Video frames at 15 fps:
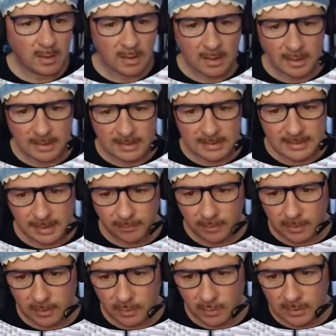Let's see if we
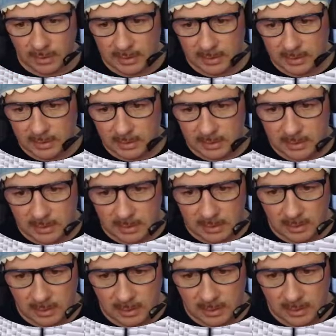could do this.
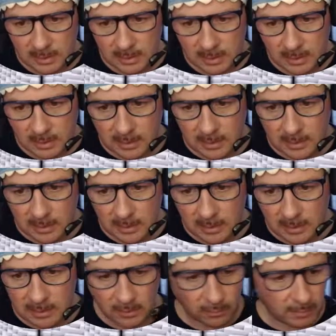
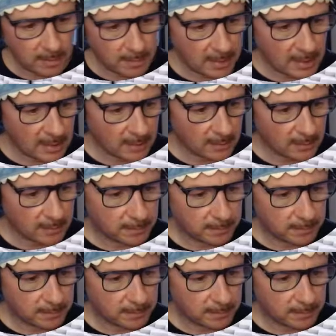3 million.